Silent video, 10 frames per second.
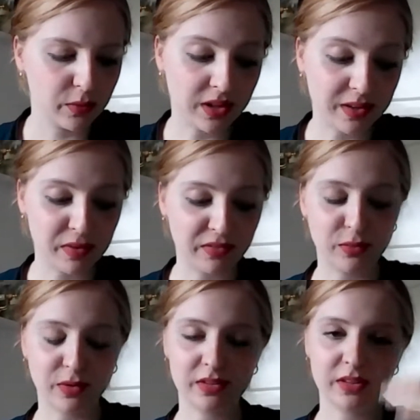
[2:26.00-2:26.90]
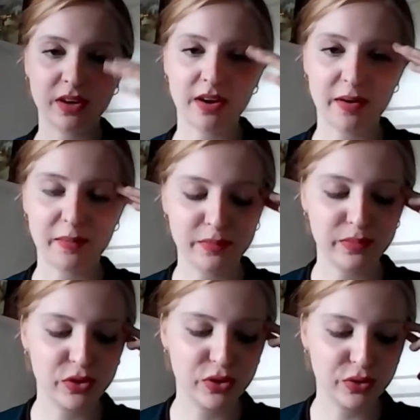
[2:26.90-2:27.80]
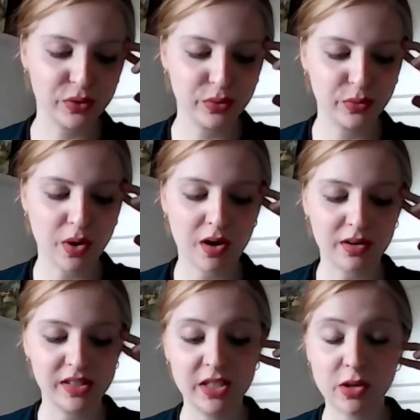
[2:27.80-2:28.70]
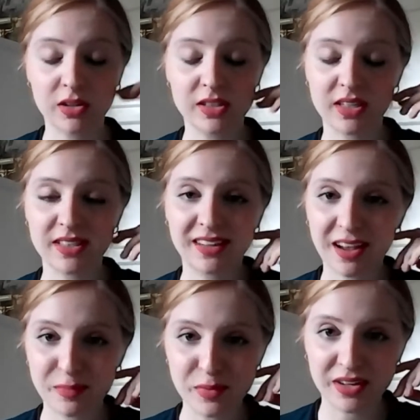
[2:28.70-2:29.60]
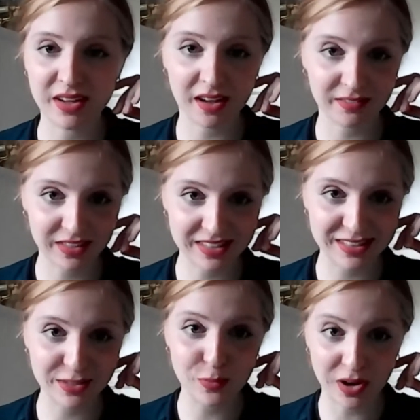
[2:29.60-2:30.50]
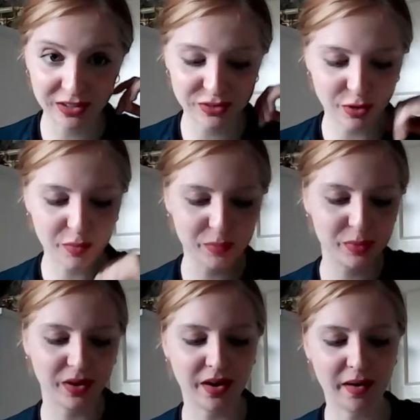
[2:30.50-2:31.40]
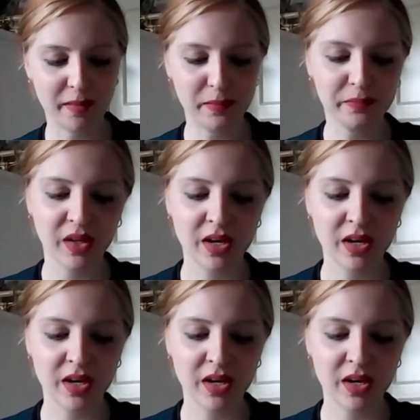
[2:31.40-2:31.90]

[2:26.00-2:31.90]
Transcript: welcome everyone um, to our Decolonising Climate Advocacy Workshop, um,